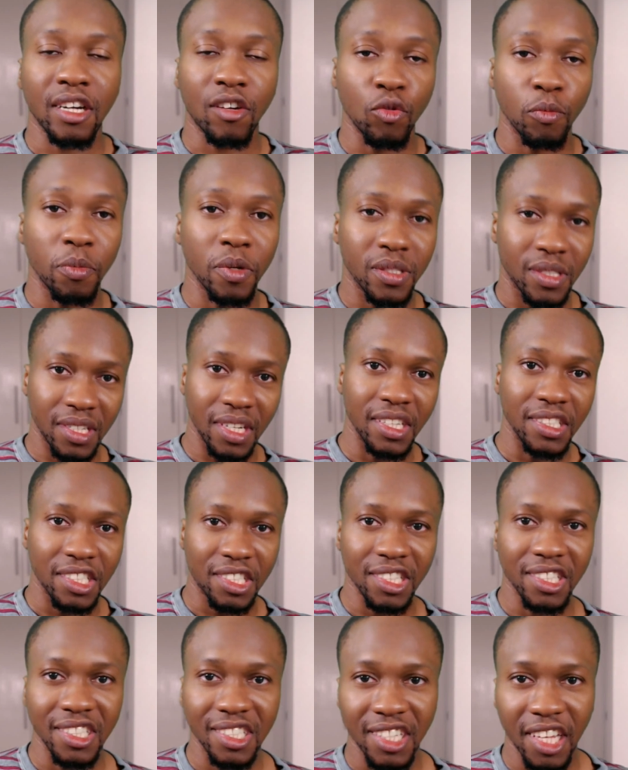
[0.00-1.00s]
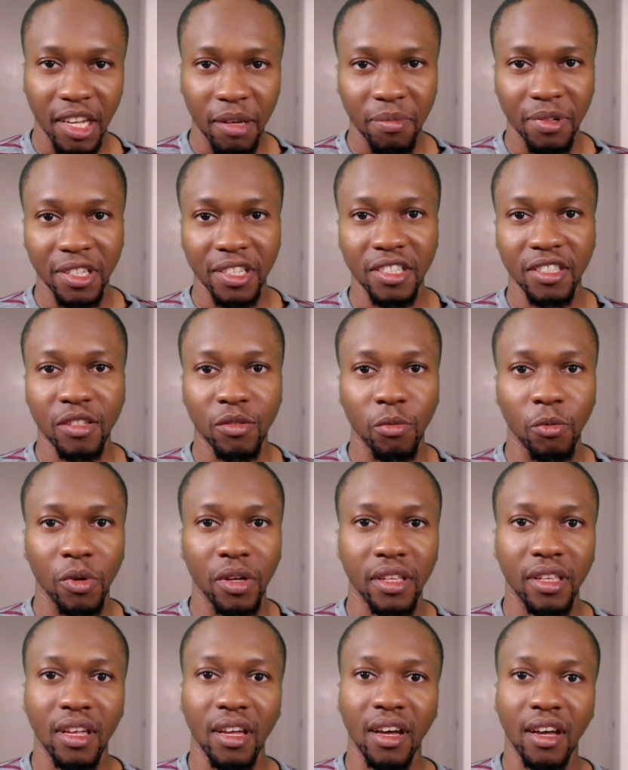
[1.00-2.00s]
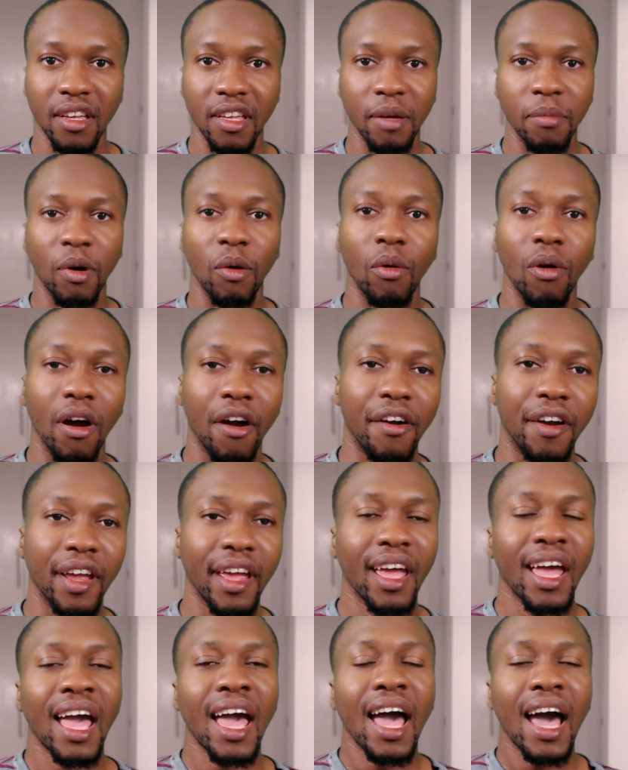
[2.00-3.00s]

could potentially take place with Himawari.